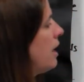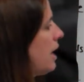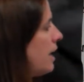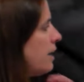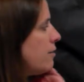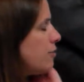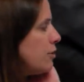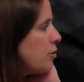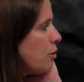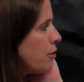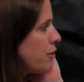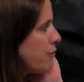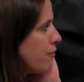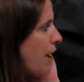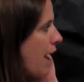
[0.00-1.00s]
And if you know
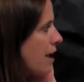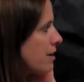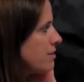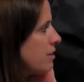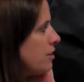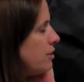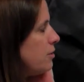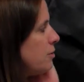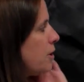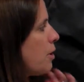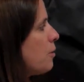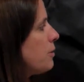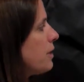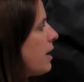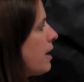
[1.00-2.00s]
your facts, you
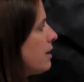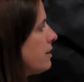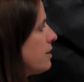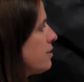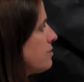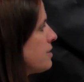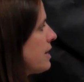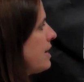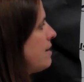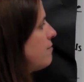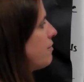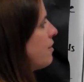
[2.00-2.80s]
know that there's 8